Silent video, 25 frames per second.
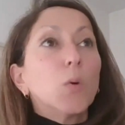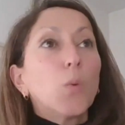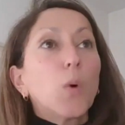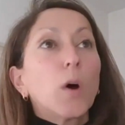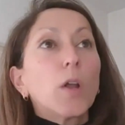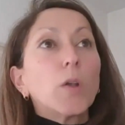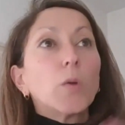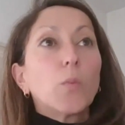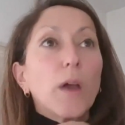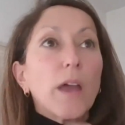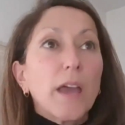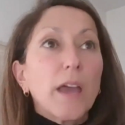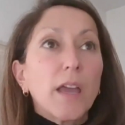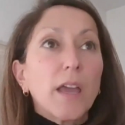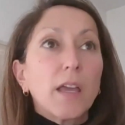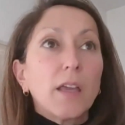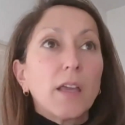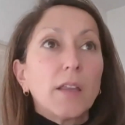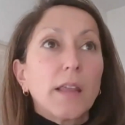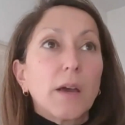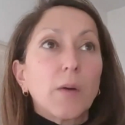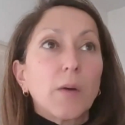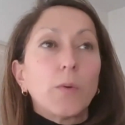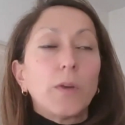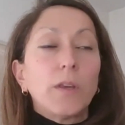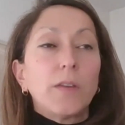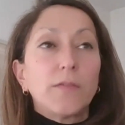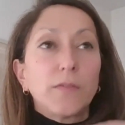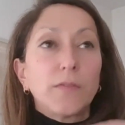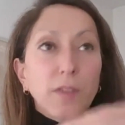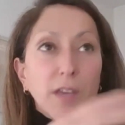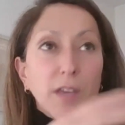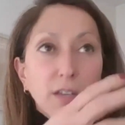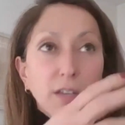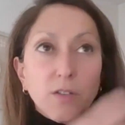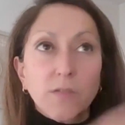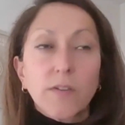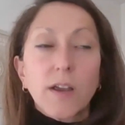One way that we've
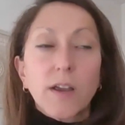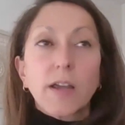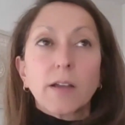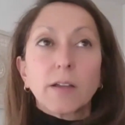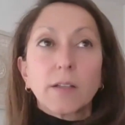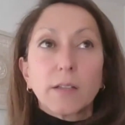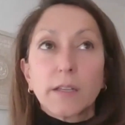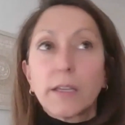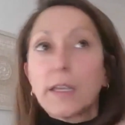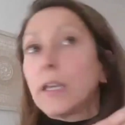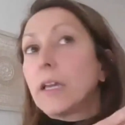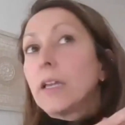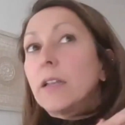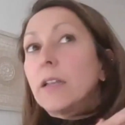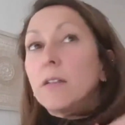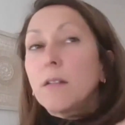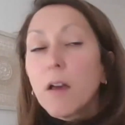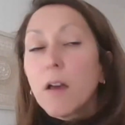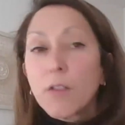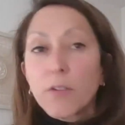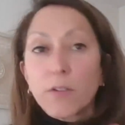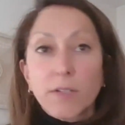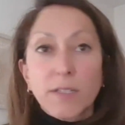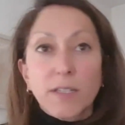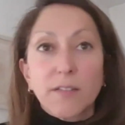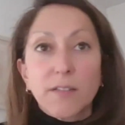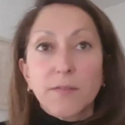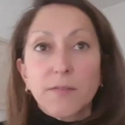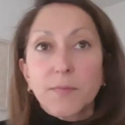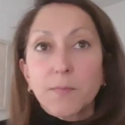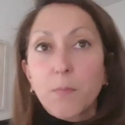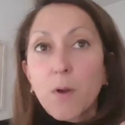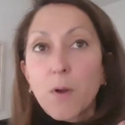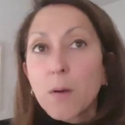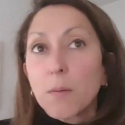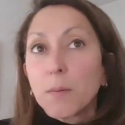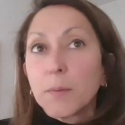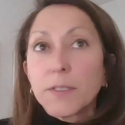indirectly, and others have
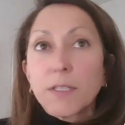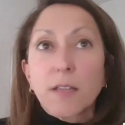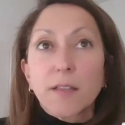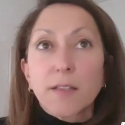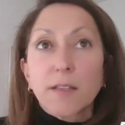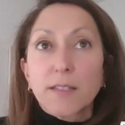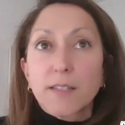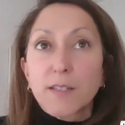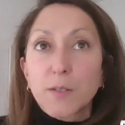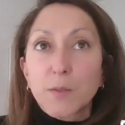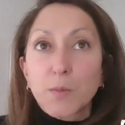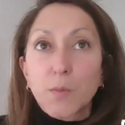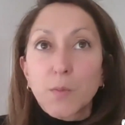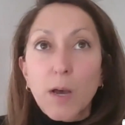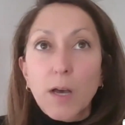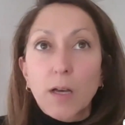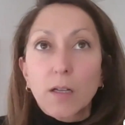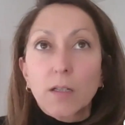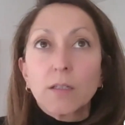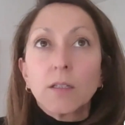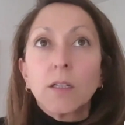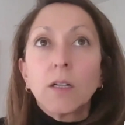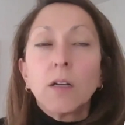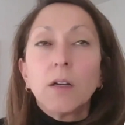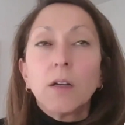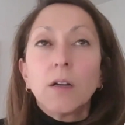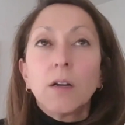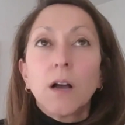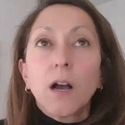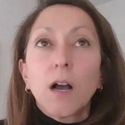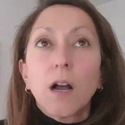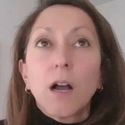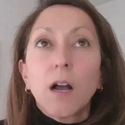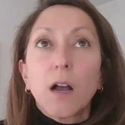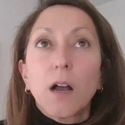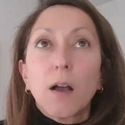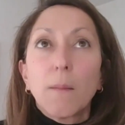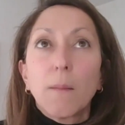probably done this as well,
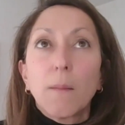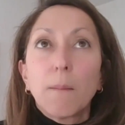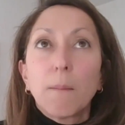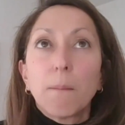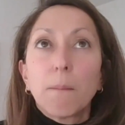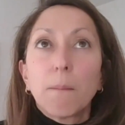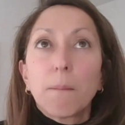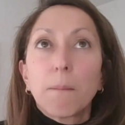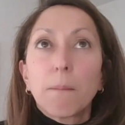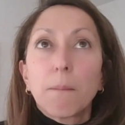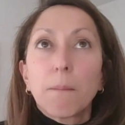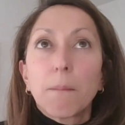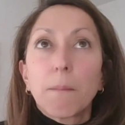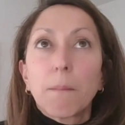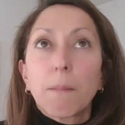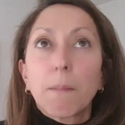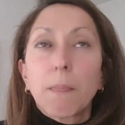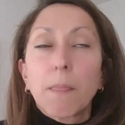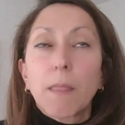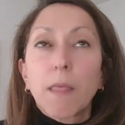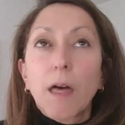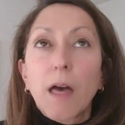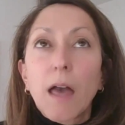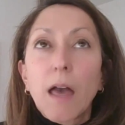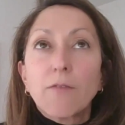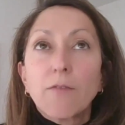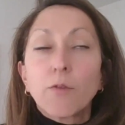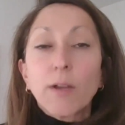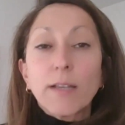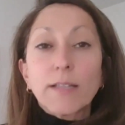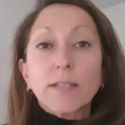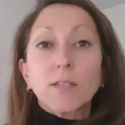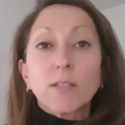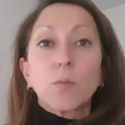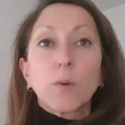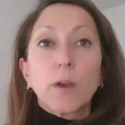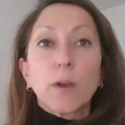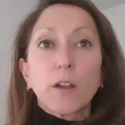have
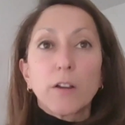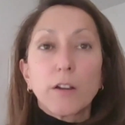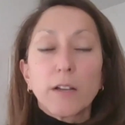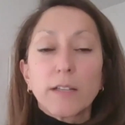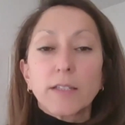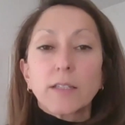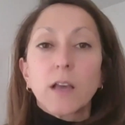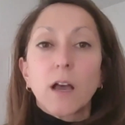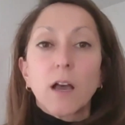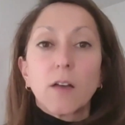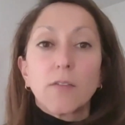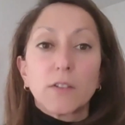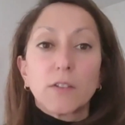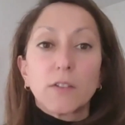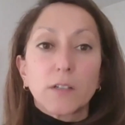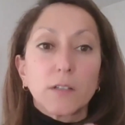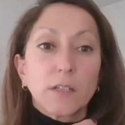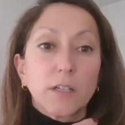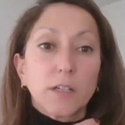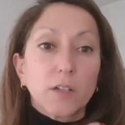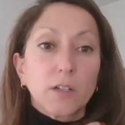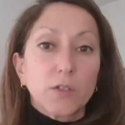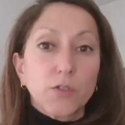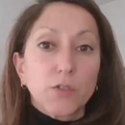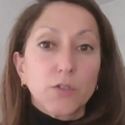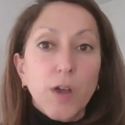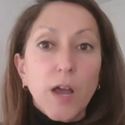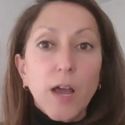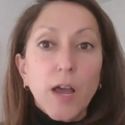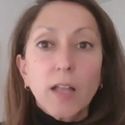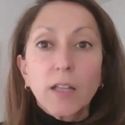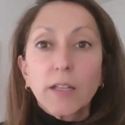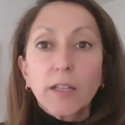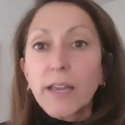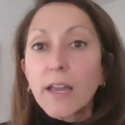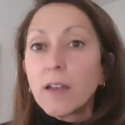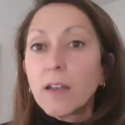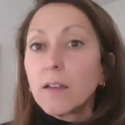raised awareness of a clinical
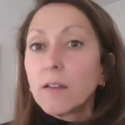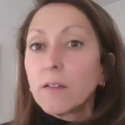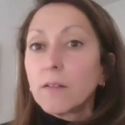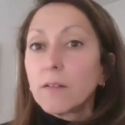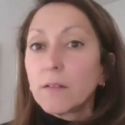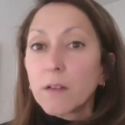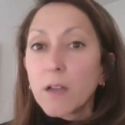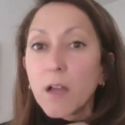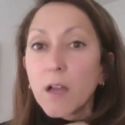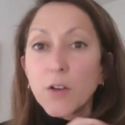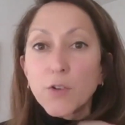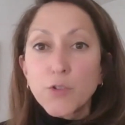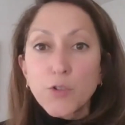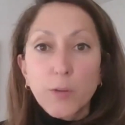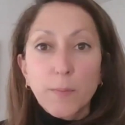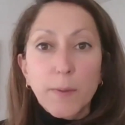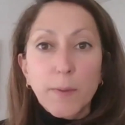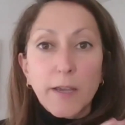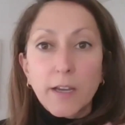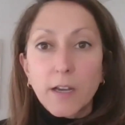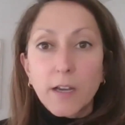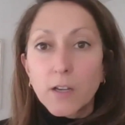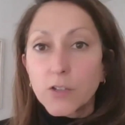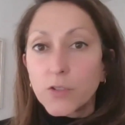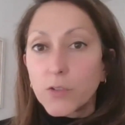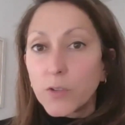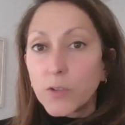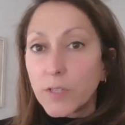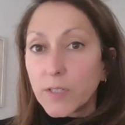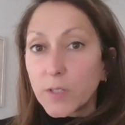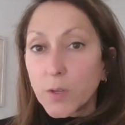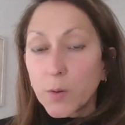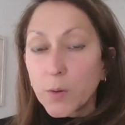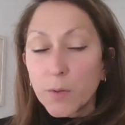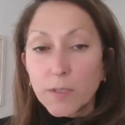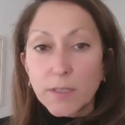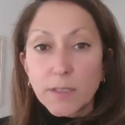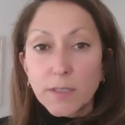trial. Again, country by country, it's
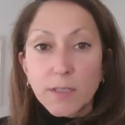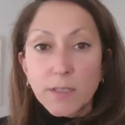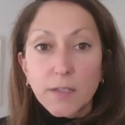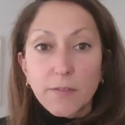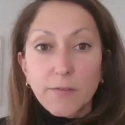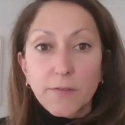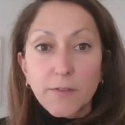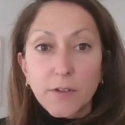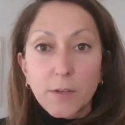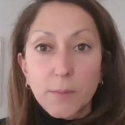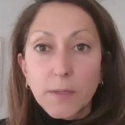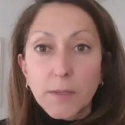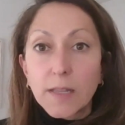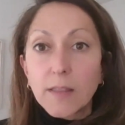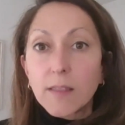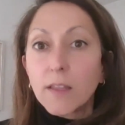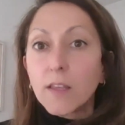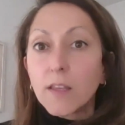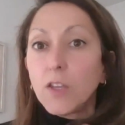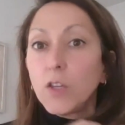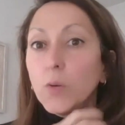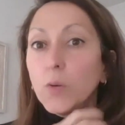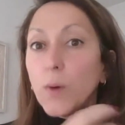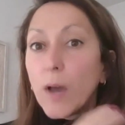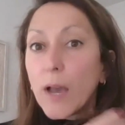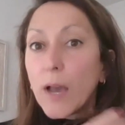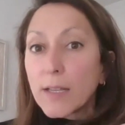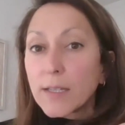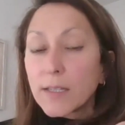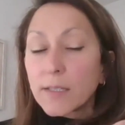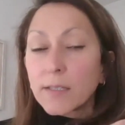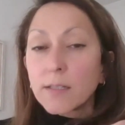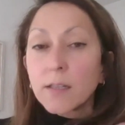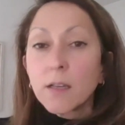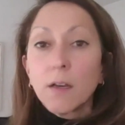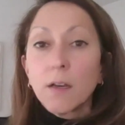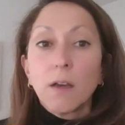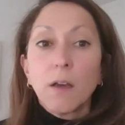going to differ. But in the
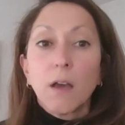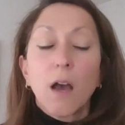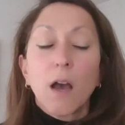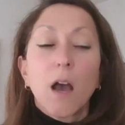US,